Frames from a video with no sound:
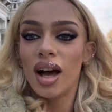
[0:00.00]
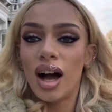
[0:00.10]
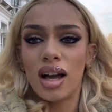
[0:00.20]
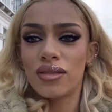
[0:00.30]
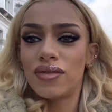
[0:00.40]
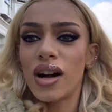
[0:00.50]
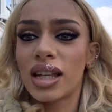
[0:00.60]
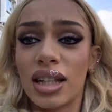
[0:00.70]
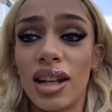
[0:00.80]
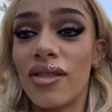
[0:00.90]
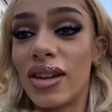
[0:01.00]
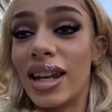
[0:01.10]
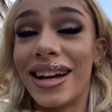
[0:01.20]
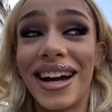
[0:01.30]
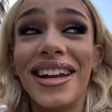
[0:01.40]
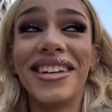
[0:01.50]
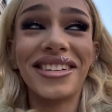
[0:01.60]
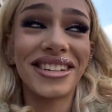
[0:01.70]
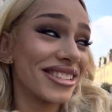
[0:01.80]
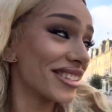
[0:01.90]
I fucking love it. Like, I
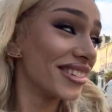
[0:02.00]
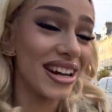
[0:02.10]
look so